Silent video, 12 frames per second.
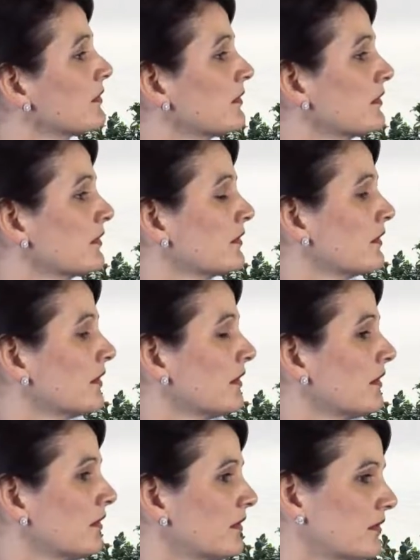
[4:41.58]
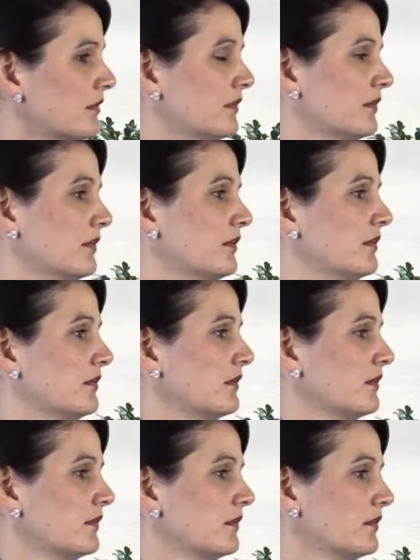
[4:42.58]

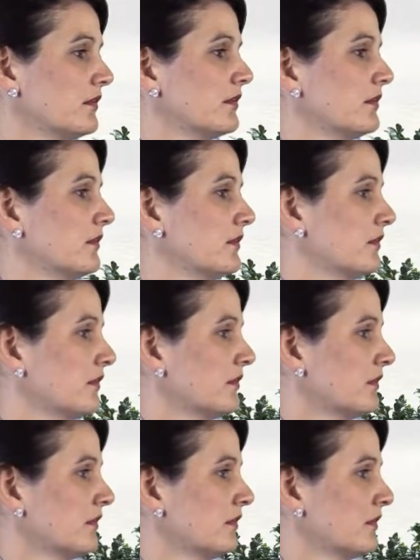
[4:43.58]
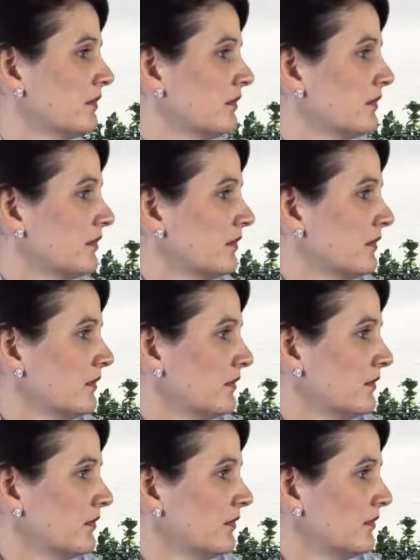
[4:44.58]

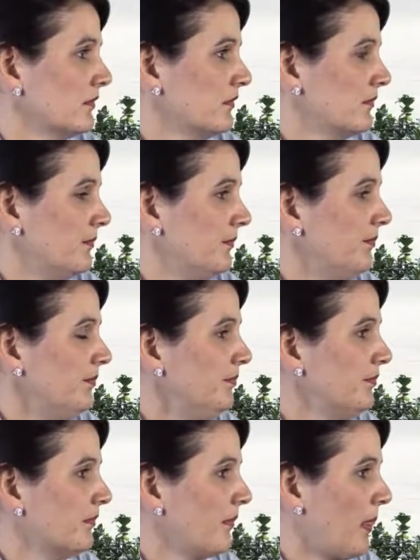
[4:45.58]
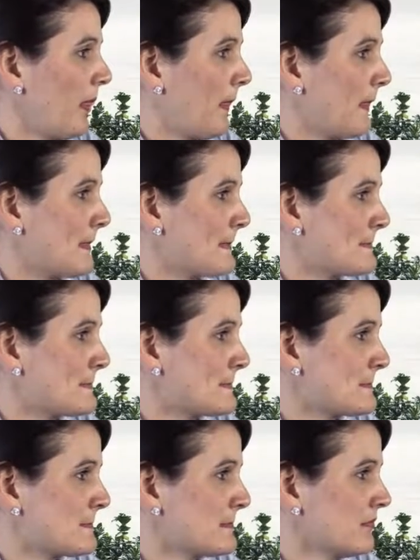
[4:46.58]

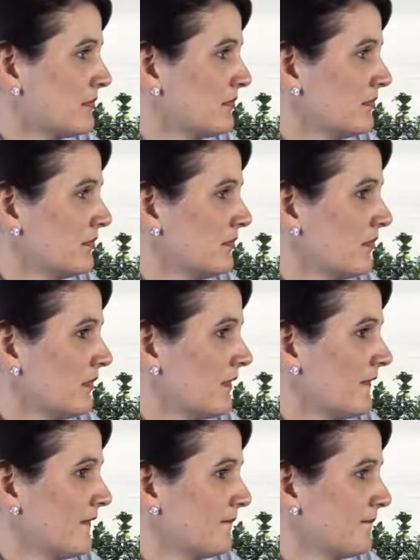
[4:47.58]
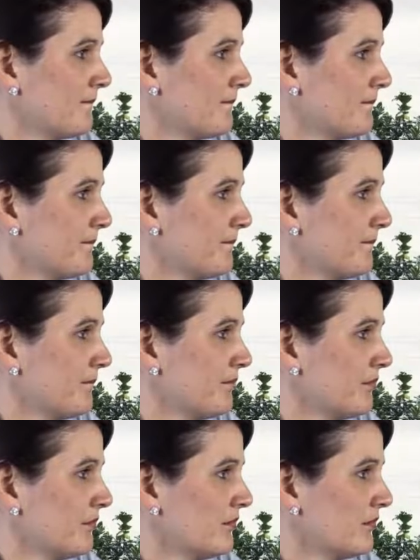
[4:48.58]
No words are spoken by the person on screen.